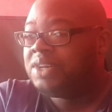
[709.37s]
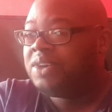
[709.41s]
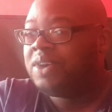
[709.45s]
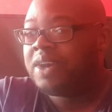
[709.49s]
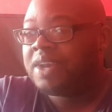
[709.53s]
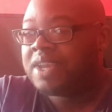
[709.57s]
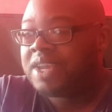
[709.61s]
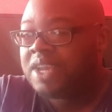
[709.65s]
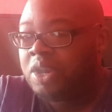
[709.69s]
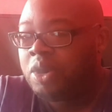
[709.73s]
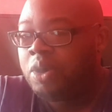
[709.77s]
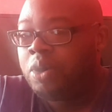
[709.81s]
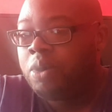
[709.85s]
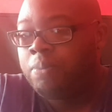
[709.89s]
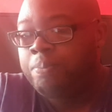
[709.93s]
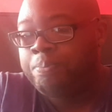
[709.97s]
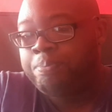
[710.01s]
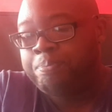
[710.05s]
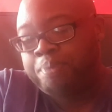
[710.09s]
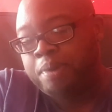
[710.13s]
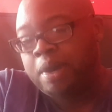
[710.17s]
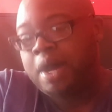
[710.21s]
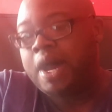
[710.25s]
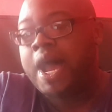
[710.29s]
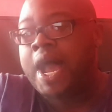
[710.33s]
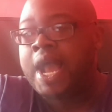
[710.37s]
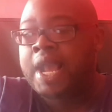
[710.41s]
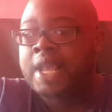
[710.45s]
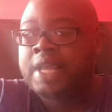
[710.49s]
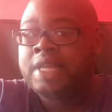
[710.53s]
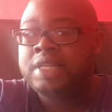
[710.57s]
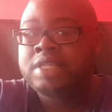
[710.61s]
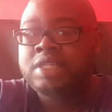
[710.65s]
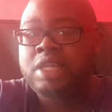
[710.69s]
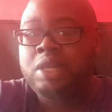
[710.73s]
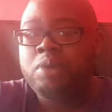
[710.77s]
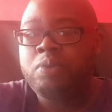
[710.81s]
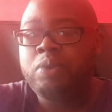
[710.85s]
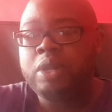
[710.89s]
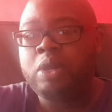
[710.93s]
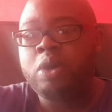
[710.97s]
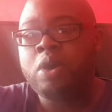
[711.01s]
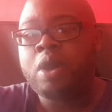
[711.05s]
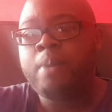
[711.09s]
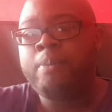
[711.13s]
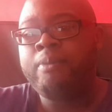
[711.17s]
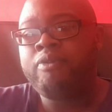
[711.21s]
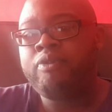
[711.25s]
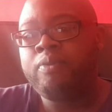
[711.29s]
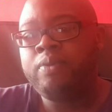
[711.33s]
got killed, but I could see where they were
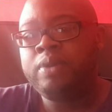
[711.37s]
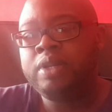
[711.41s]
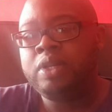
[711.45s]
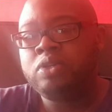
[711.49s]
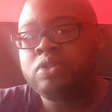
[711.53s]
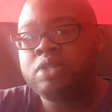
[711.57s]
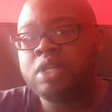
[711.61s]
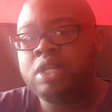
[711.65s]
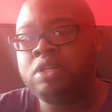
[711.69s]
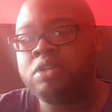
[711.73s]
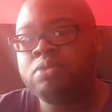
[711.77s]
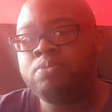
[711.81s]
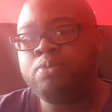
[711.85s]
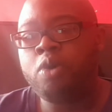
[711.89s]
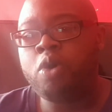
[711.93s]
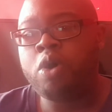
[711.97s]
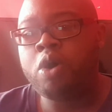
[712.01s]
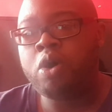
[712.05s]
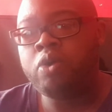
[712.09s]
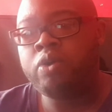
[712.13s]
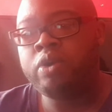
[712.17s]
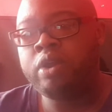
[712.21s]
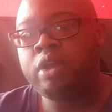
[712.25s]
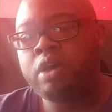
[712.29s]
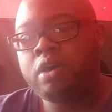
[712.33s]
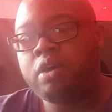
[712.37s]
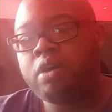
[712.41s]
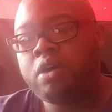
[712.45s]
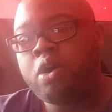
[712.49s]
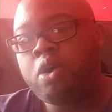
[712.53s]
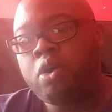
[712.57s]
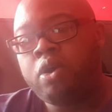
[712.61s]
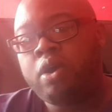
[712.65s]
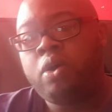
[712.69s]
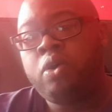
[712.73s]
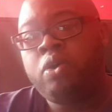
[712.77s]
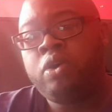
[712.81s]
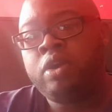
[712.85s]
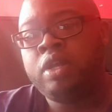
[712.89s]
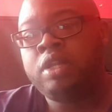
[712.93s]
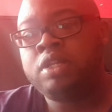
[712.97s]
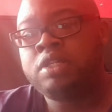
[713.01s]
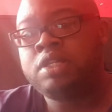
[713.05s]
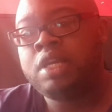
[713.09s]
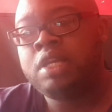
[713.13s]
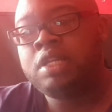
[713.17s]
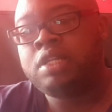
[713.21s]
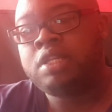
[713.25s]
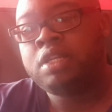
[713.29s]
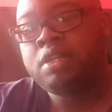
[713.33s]
coming from when they were saying it's more horror
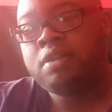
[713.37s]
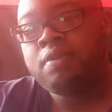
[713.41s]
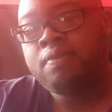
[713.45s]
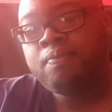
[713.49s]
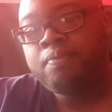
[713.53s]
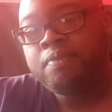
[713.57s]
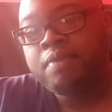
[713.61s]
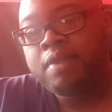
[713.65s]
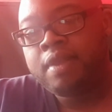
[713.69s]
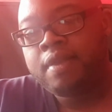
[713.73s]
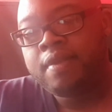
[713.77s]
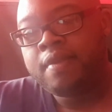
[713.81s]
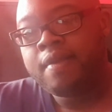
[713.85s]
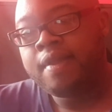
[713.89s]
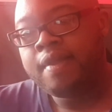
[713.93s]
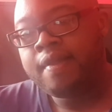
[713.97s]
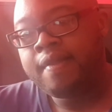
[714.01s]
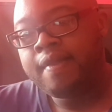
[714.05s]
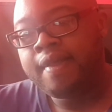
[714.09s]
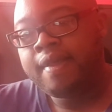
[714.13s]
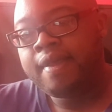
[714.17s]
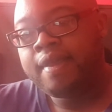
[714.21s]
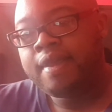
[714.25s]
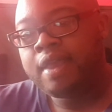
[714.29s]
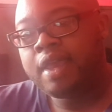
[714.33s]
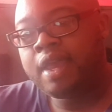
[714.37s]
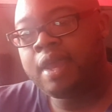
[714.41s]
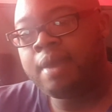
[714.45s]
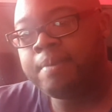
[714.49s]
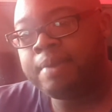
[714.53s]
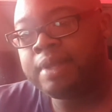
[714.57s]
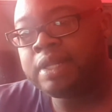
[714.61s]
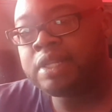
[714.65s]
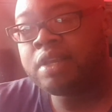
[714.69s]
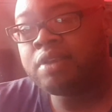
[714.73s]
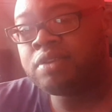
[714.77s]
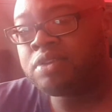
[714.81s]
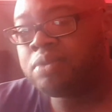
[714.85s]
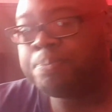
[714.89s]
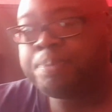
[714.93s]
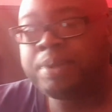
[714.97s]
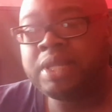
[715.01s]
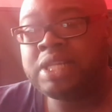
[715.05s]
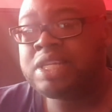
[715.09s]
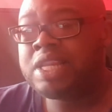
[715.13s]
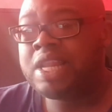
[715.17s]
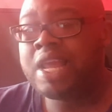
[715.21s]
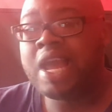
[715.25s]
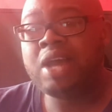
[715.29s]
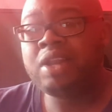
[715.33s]
orientated. In terms of
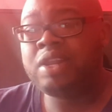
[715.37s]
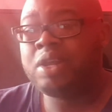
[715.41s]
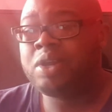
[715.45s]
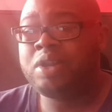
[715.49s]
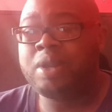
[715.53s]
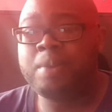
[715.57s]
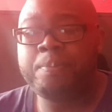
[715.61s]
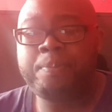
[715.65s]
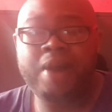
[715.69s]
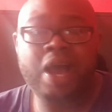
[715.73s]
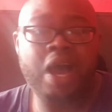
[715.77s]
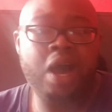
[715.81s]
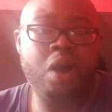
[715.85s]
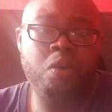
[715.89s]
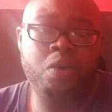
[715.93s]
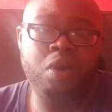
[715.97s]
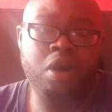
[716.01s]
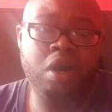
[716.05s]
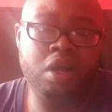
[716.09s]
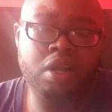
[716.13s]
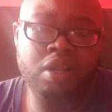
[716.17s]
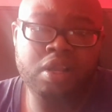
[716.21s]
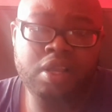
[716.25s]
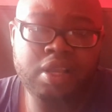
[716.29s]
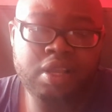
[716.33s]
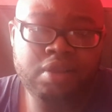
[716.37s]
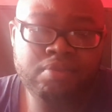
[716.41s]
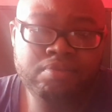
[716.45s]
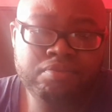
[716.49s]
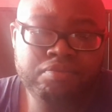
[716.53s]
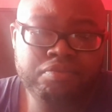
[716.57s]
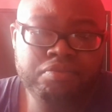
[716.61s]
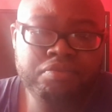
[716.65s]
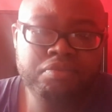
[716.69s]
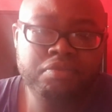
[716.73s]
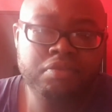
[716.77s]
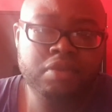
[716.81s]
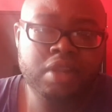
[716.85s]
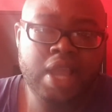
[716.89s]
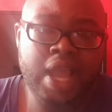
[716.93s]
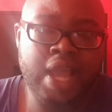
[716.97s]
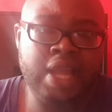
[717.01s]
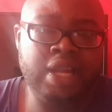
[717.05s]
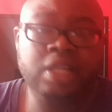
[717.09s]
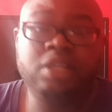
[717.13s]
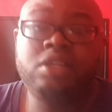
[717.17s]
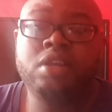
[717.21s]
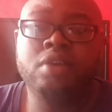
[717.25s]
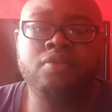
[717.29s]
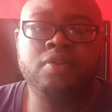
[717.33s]
basically how they got their power,
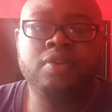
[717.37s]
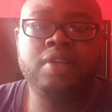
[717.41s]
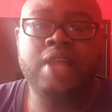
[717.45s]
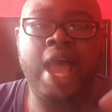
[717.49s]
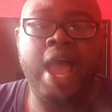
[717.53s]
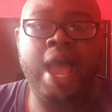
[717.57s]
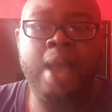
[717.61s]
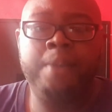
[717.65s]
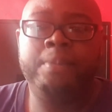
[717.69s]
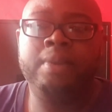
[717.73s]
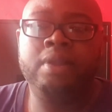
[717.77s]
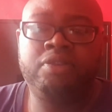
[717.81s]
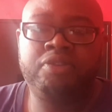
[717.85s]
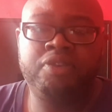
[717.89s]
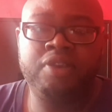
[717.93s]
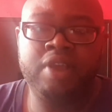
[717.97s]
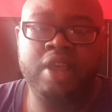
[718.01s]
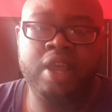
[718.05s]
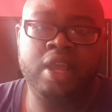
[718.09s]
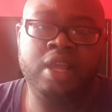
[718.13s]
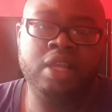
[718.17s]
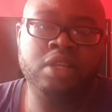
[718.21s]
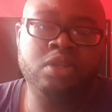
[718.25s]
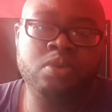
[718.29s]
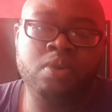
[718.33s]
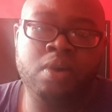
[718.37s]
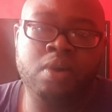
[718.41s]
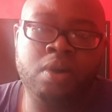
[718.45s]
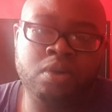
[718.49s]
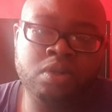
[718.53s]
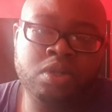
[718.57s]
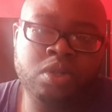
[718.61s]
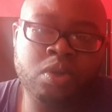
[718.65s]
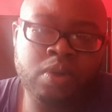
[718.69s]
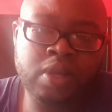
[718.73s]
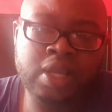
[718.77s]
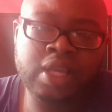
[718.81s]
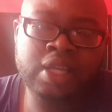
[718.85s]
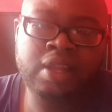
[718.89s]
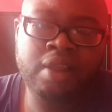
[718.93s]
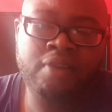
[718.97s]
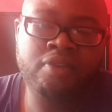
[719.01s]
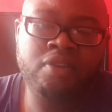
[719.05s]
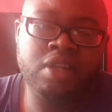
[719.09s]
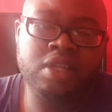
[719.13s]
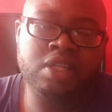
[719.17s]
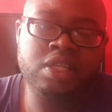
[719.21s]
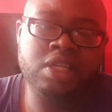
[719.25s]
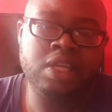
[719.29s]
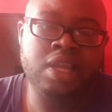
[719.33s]
and in terms of the atmosphere as well. So we could
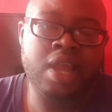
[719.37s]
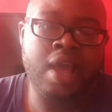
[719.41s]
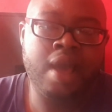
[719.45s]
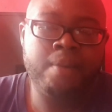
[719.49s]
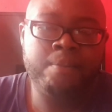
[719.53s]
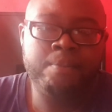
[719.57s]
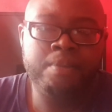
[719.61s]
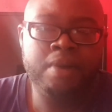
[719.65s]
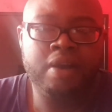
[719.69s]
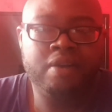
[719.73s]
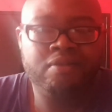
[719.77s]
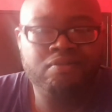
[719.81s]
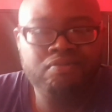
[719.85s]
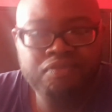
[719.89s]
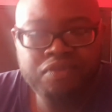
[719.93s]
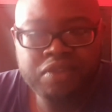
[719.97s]
definitely see that, but